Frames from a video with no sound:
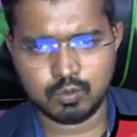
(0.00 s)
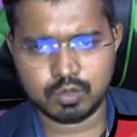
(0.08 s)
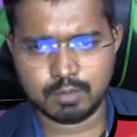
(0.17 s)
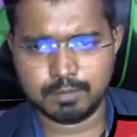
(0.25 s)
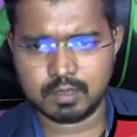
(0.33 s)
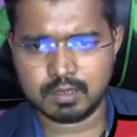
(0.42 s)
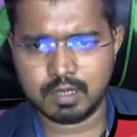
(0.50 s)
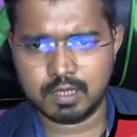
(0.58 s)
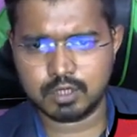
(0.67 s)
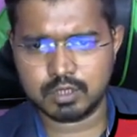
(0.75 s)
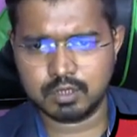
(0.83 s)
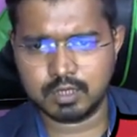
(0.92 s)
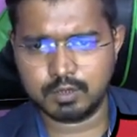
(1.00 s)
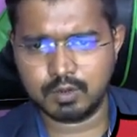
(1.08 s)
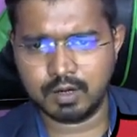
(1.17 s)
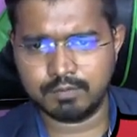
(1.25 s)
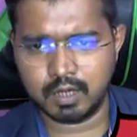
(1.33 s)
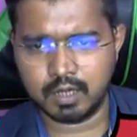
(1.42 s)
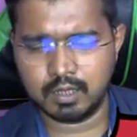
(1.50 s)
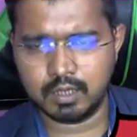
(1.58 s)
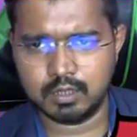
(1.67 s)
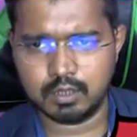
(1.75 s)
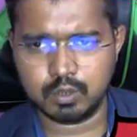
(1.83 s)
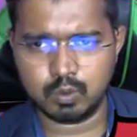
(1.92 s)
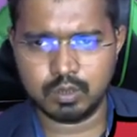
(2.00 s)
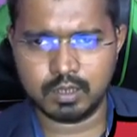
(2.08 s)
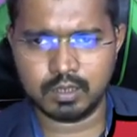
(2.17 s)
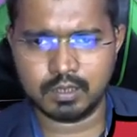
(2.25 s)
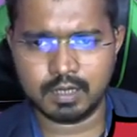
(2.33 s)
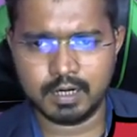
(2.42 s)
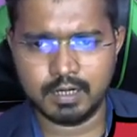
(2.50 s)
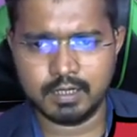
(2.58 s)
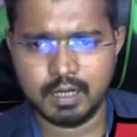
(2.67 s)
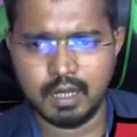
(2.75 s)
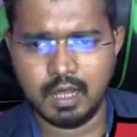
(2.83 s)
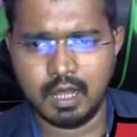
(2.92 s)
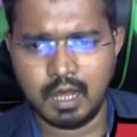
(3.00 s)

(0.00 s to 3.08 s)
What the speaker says: user personalization that you have done in the role tailor client